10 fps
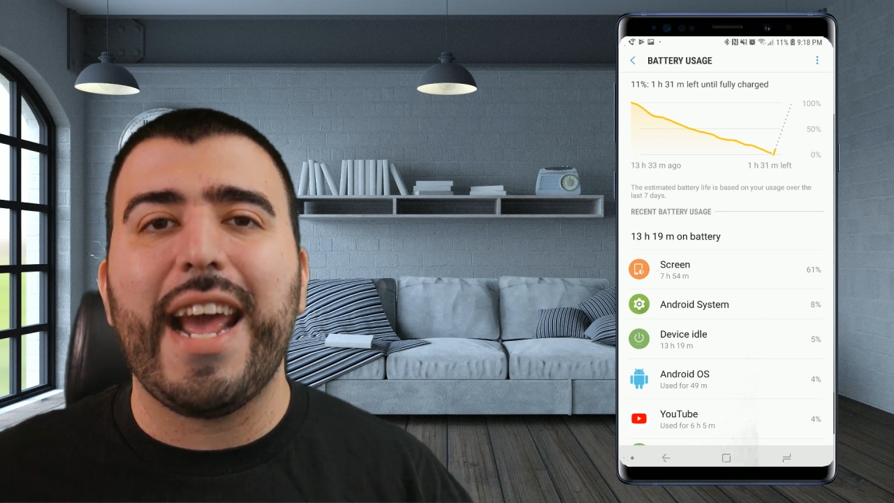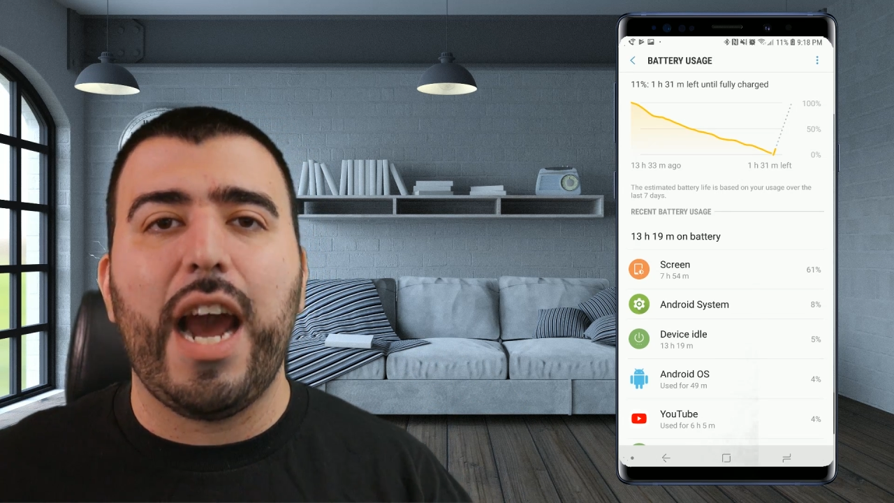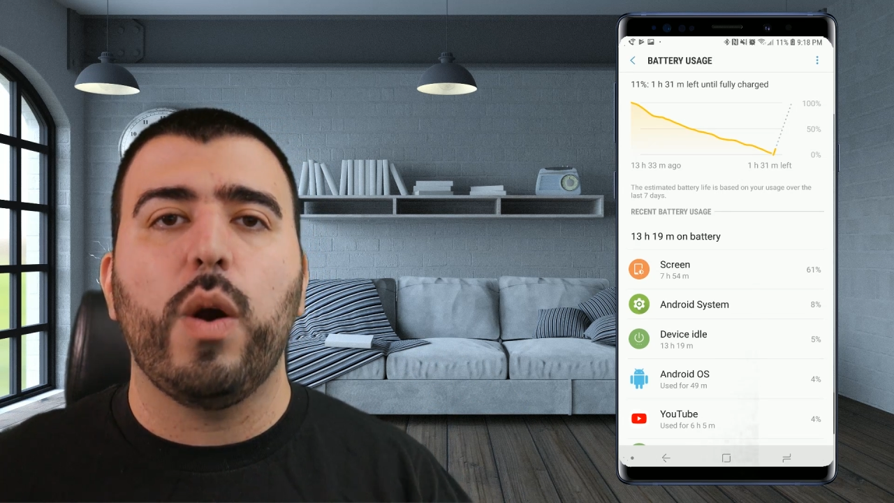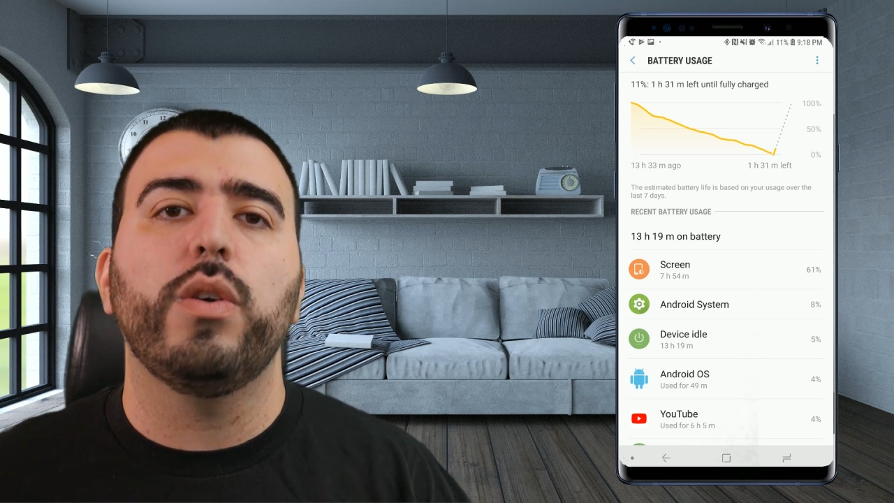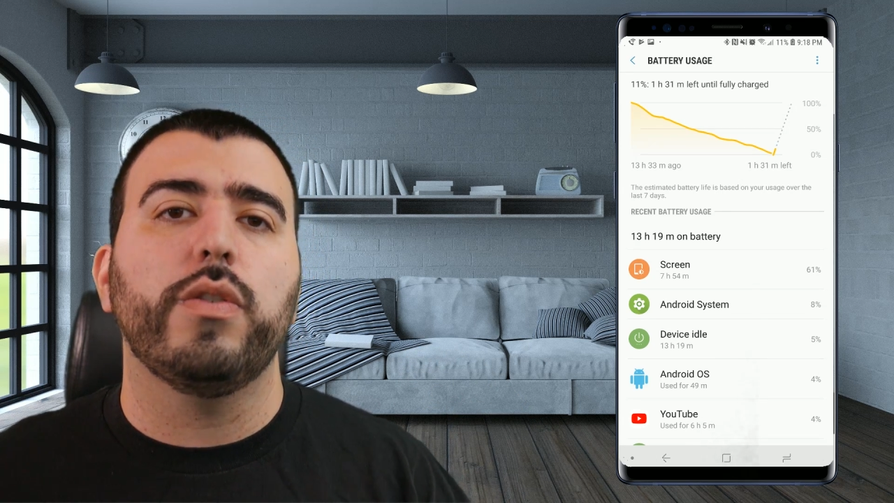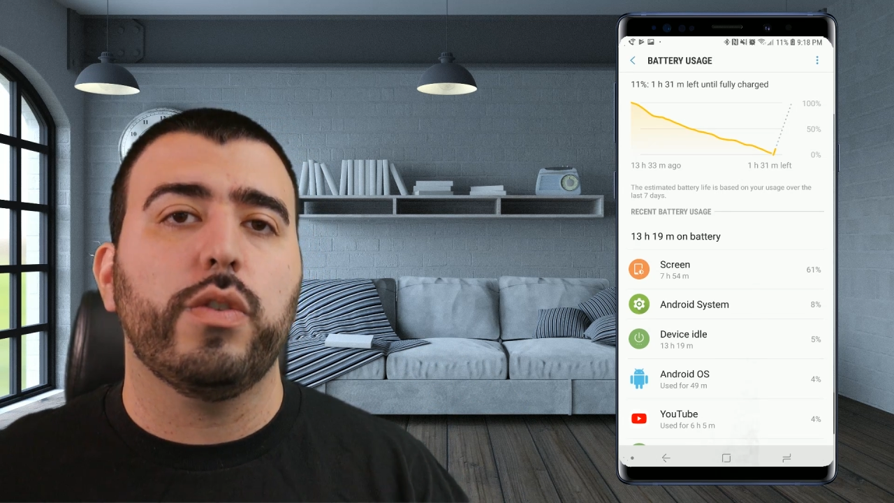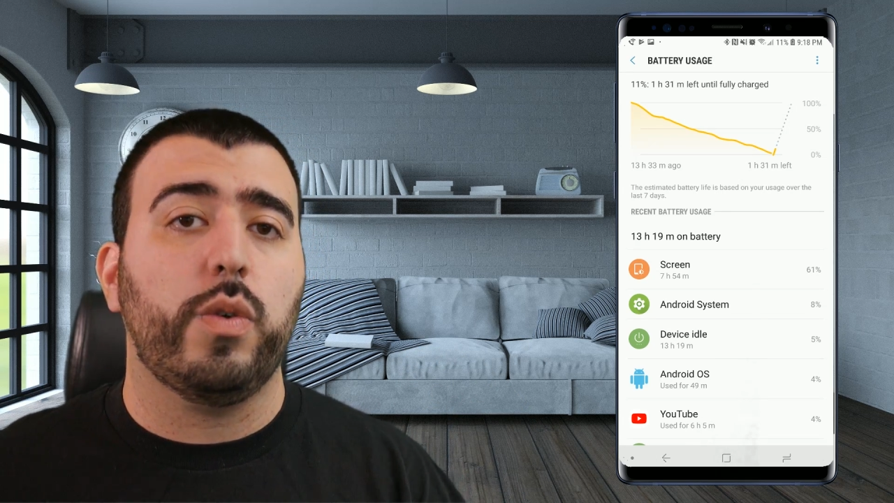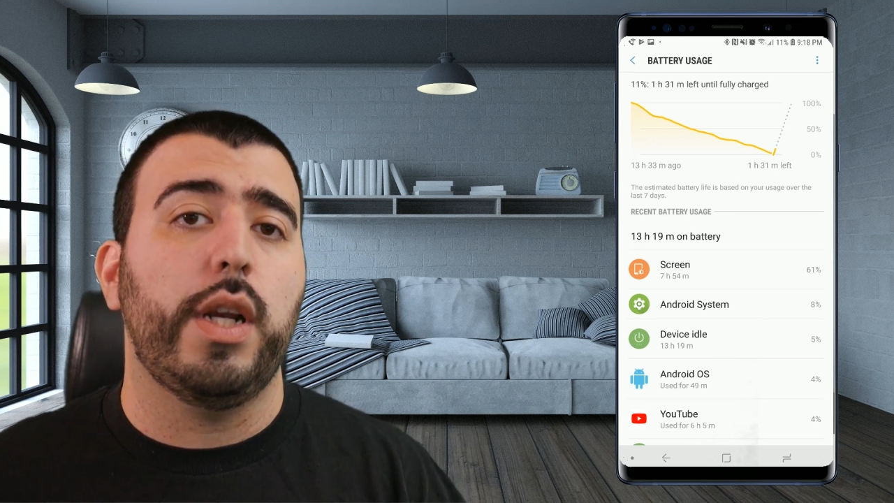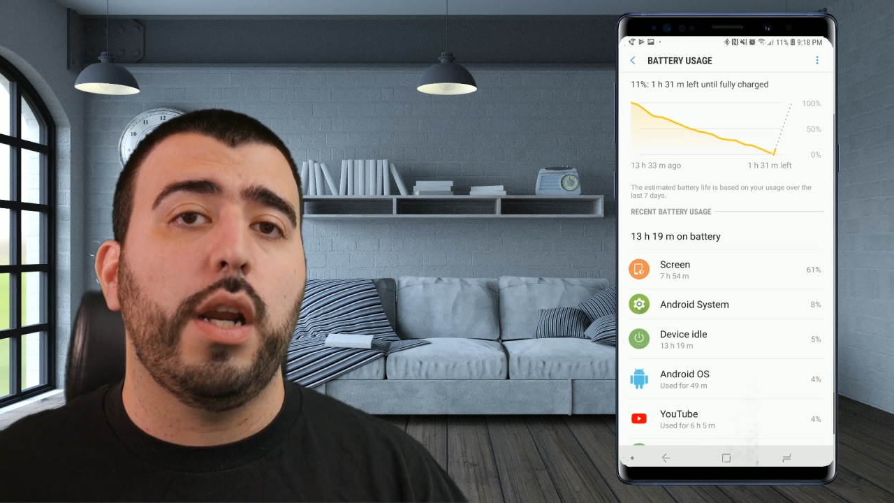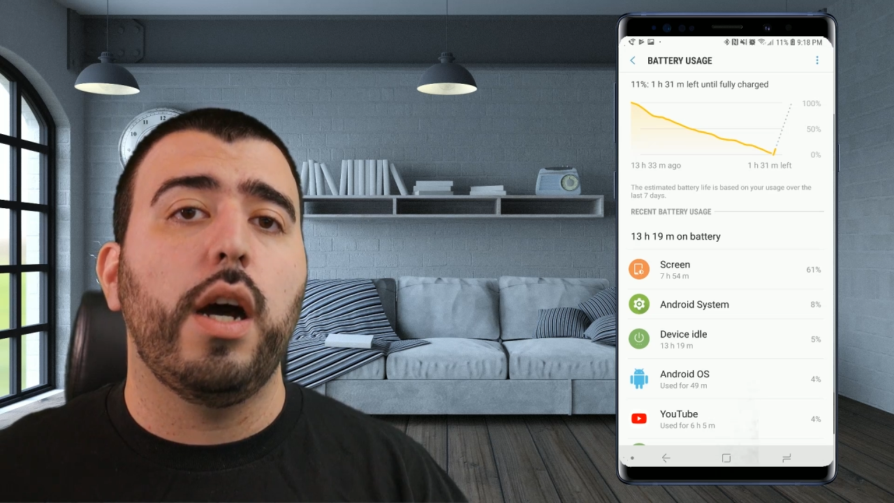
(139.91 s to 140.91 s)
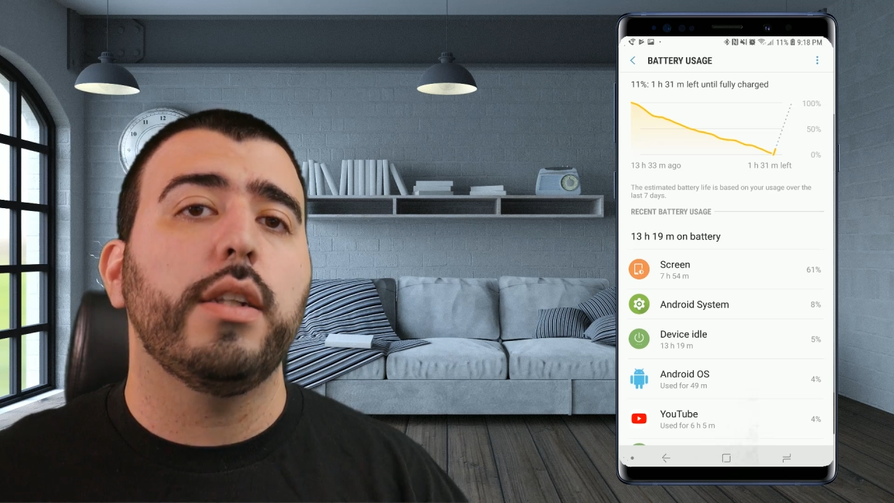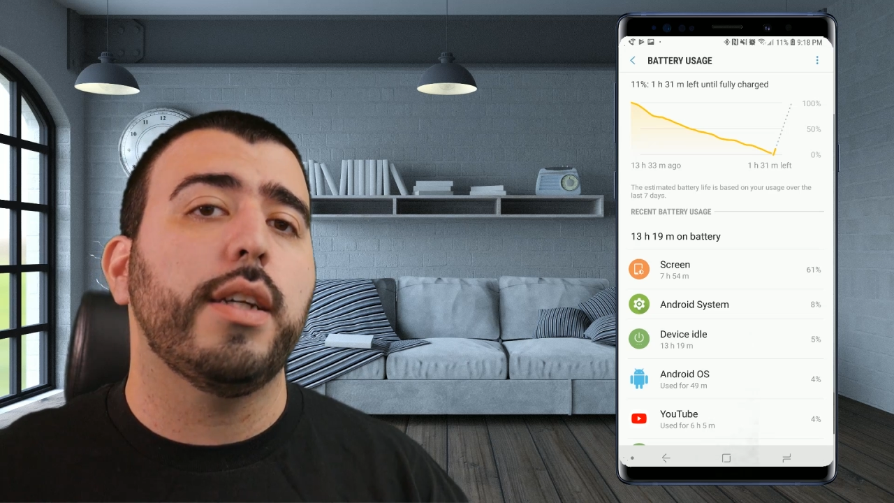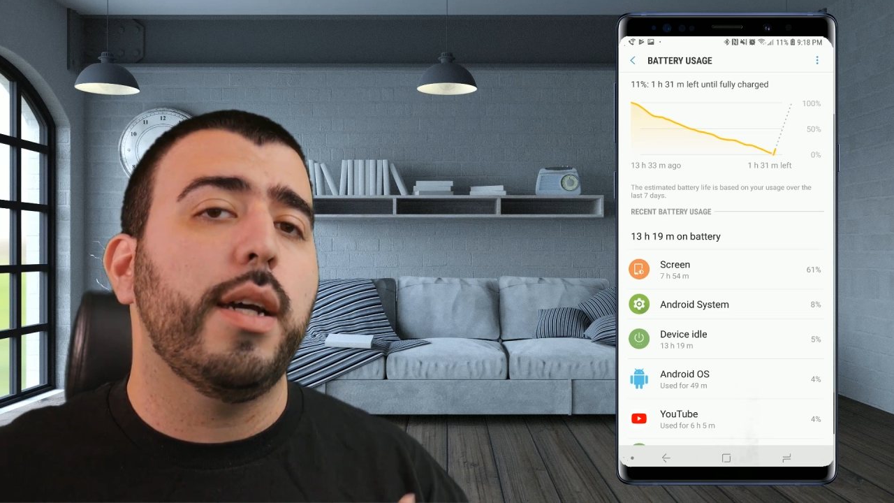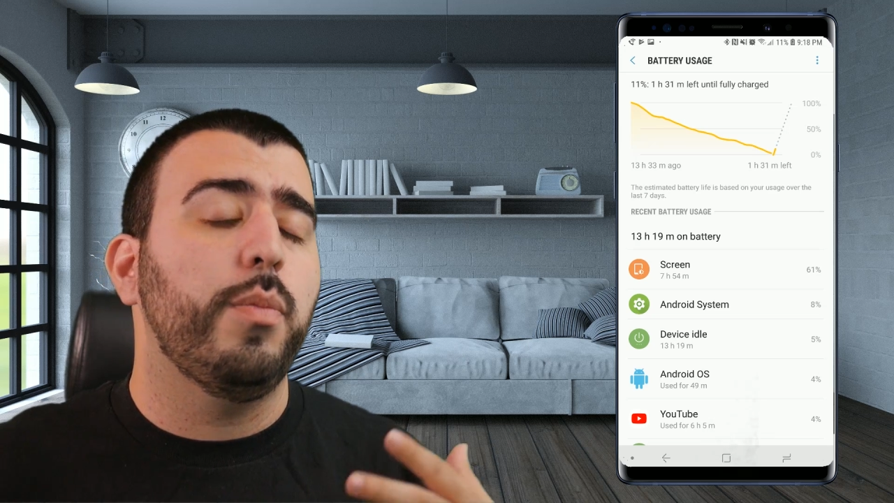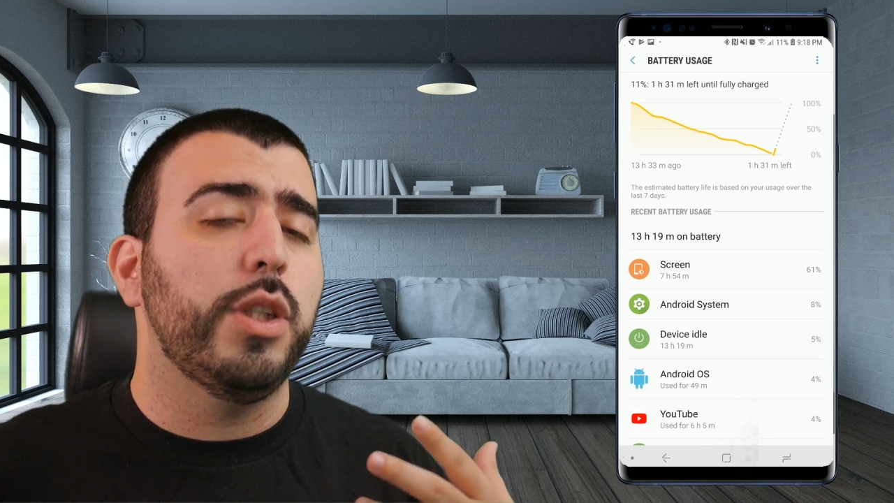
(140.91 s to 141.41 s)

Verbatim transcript: hours of screen on time,